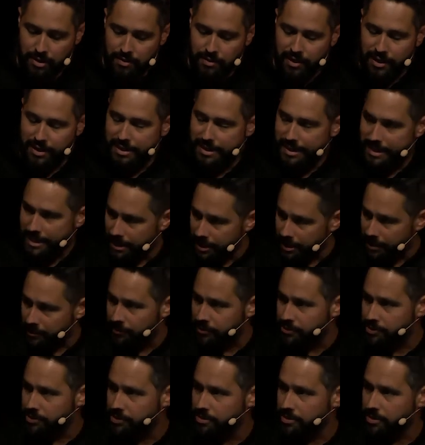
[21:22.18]
that
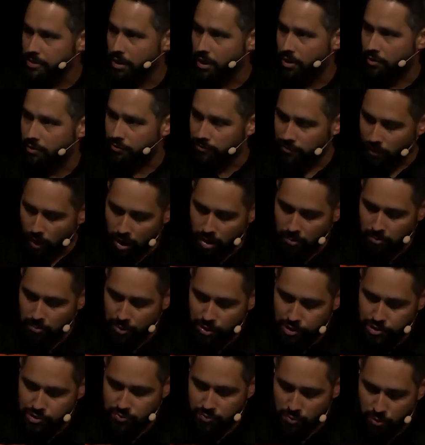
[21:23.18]
gifts are far
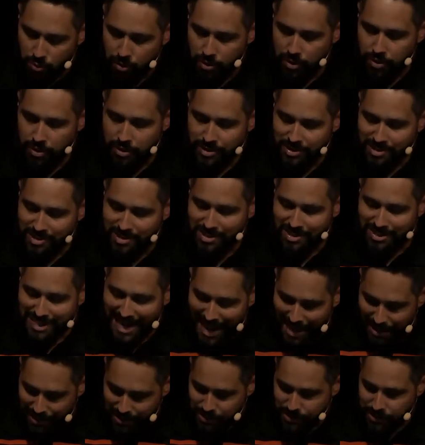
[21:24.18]
much more
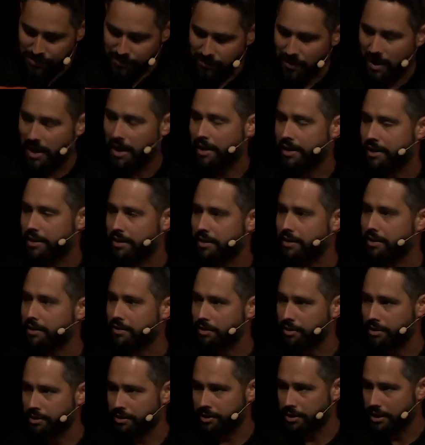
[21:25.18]
satisfying
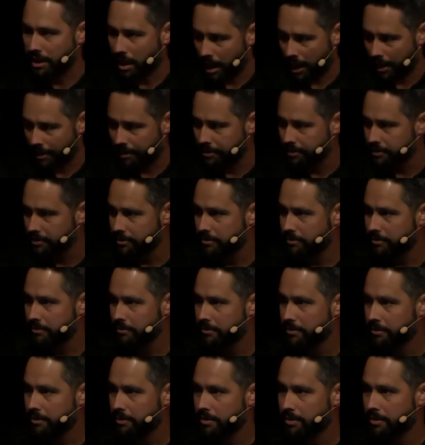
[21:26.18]
than God,
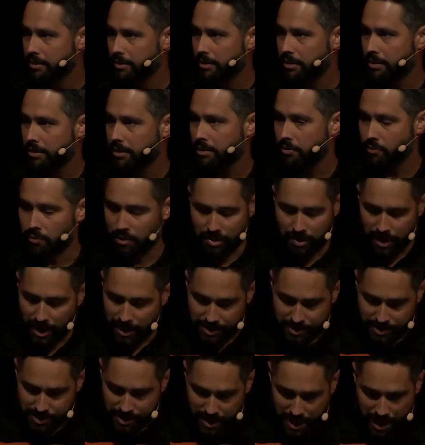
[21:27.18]
when that
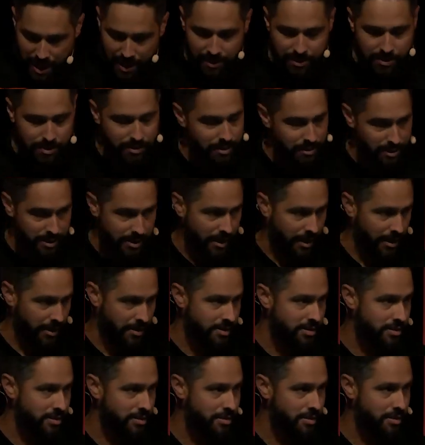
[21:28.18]
is not the
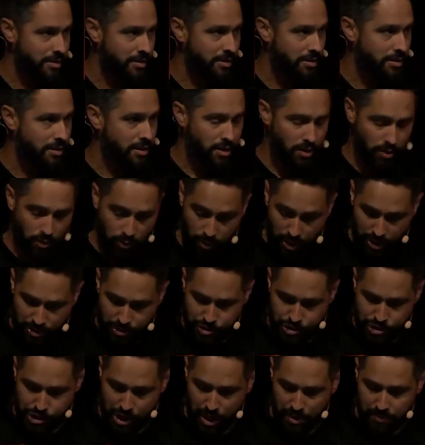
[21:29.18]
case. Or as
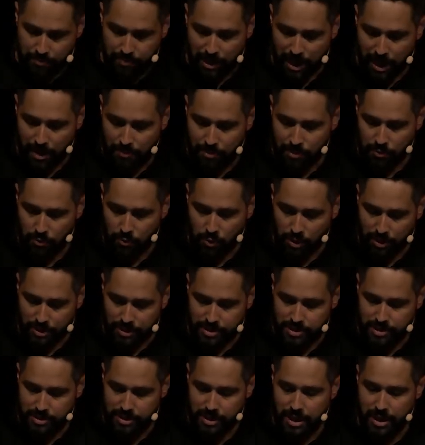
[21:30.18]
John Piper
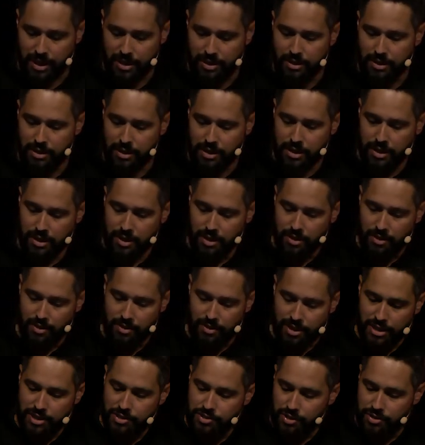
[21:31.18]
once said,
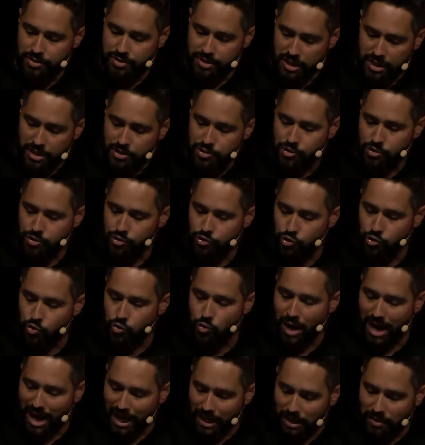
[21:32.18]
these are teachers who
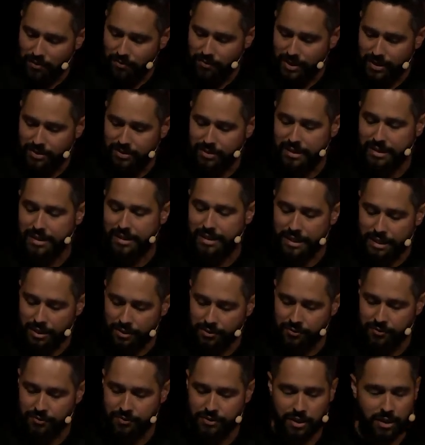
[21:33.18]
elevate the
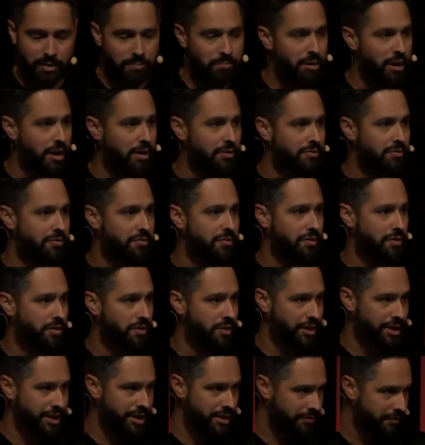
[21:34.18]
gift above
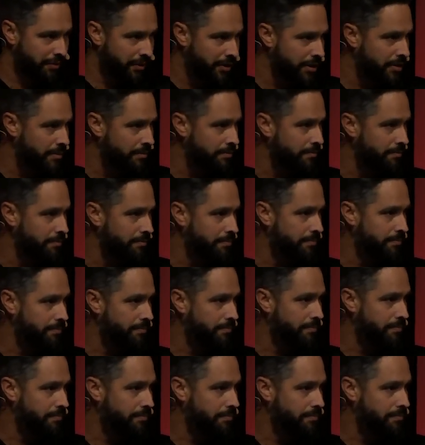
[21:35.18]
the giver.
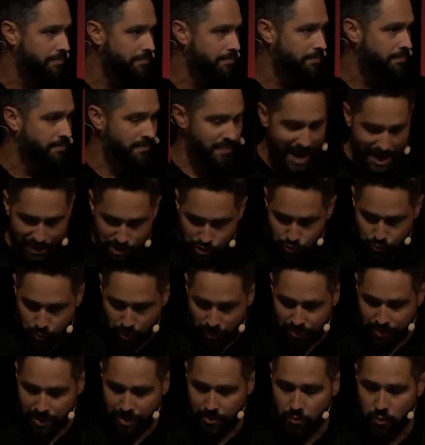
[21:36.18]
That's
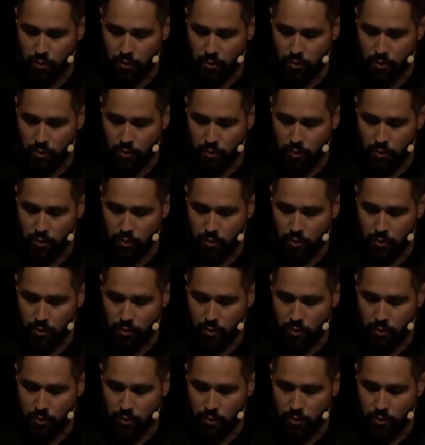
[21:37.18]
what they